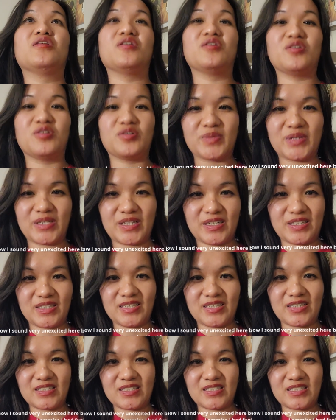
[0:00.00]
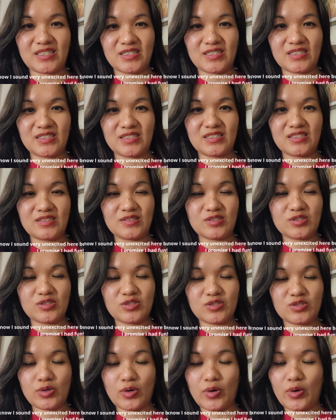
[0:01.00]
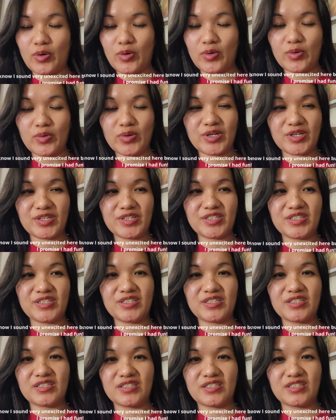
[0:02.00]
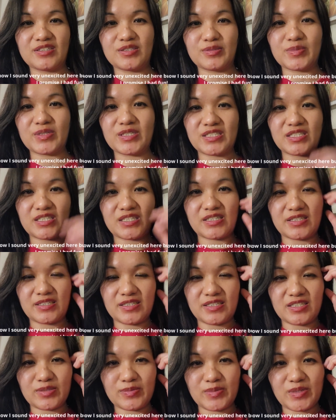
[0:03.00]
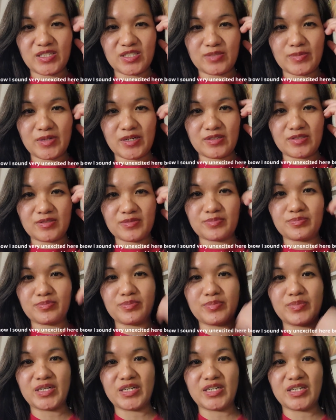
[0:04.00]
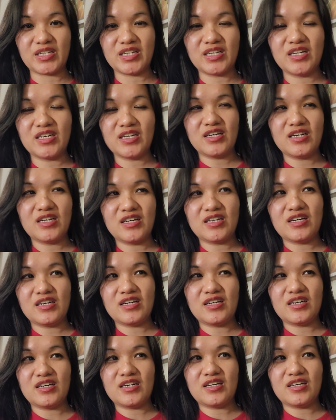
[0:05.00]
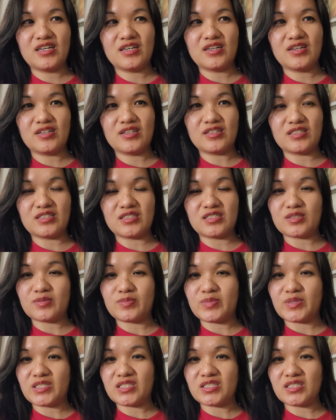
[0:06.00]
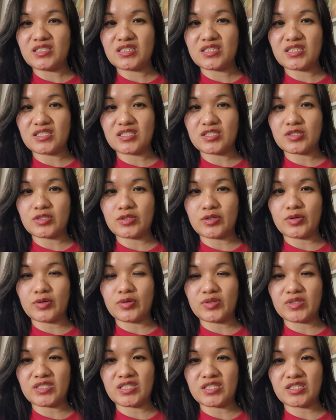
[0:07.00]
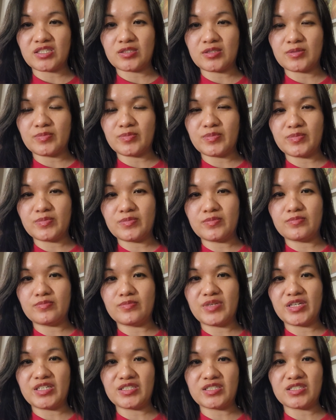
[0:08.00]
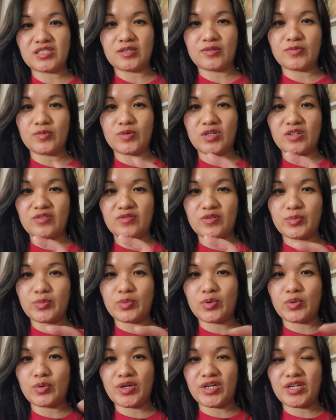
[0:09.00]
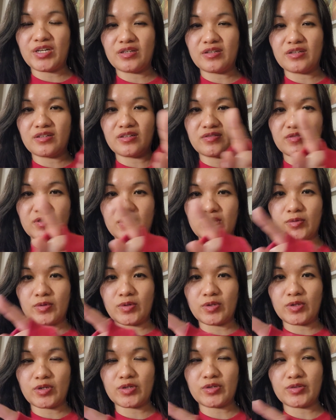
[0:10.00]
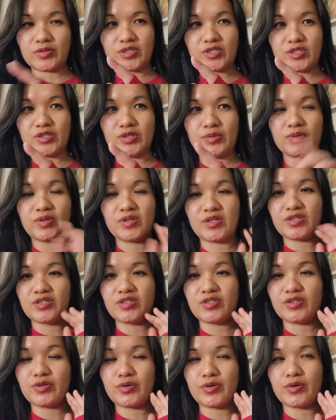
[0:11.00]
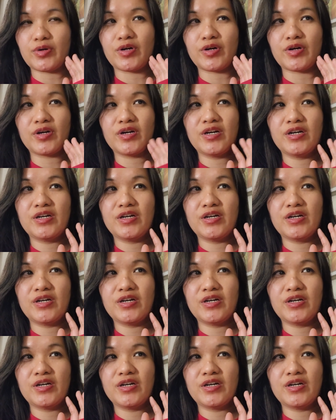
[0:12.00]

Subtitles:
Oh my god, like I said, so good. It's basically like Space Mountain, but it spins, and so essentially based on whatever point of the roller coaster you're on, your